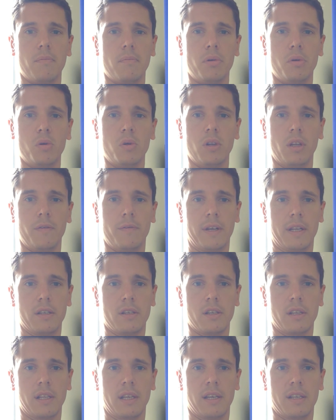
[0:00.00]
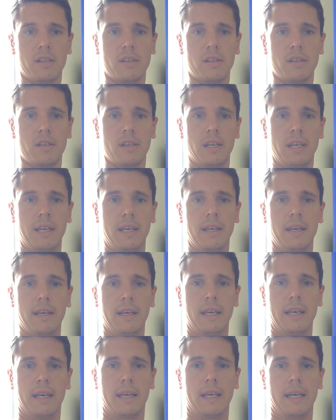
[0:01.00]
poorly ventilated.
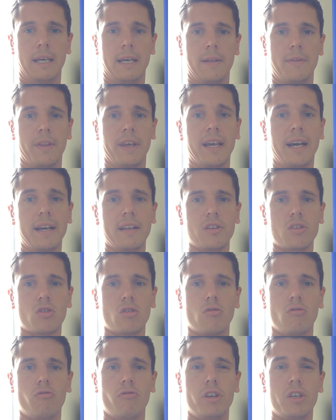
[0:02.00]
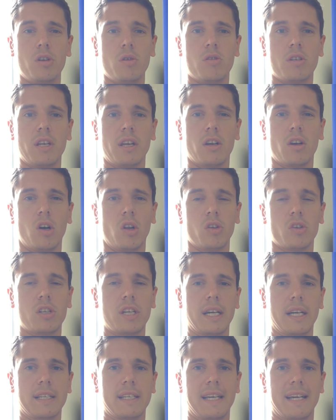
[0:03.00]
The guidance on reducing
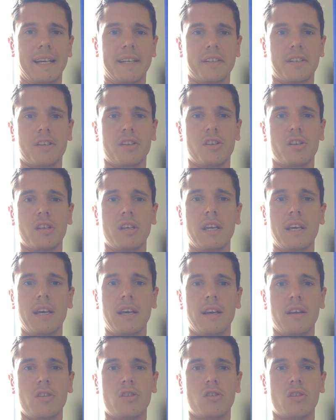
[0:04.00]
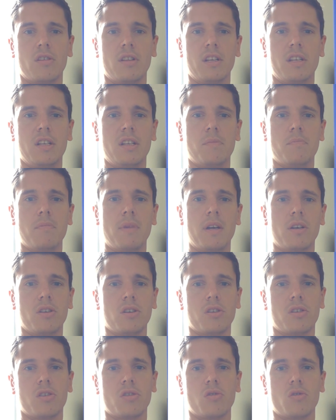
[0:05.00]
contact has stayed, so this is
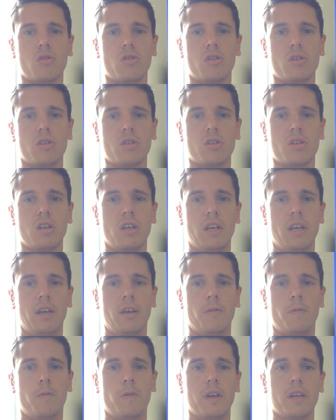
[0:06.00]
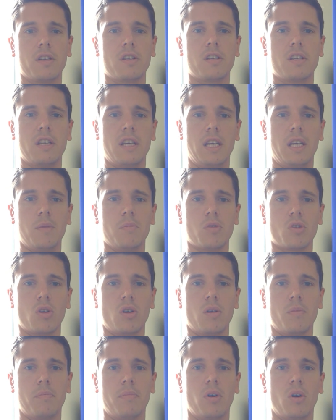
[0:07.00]
measures such as fixed teams
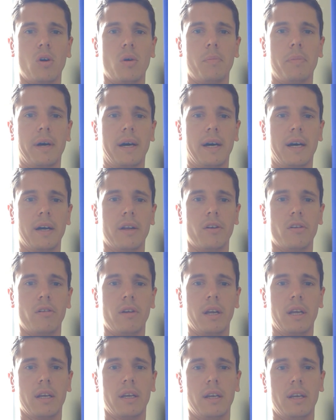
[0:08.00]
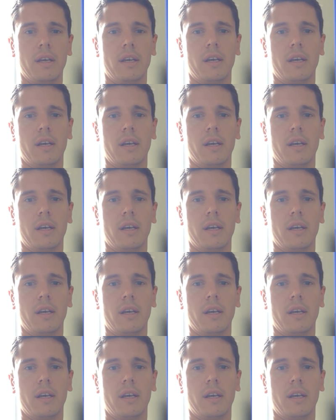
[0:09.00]
or partnering,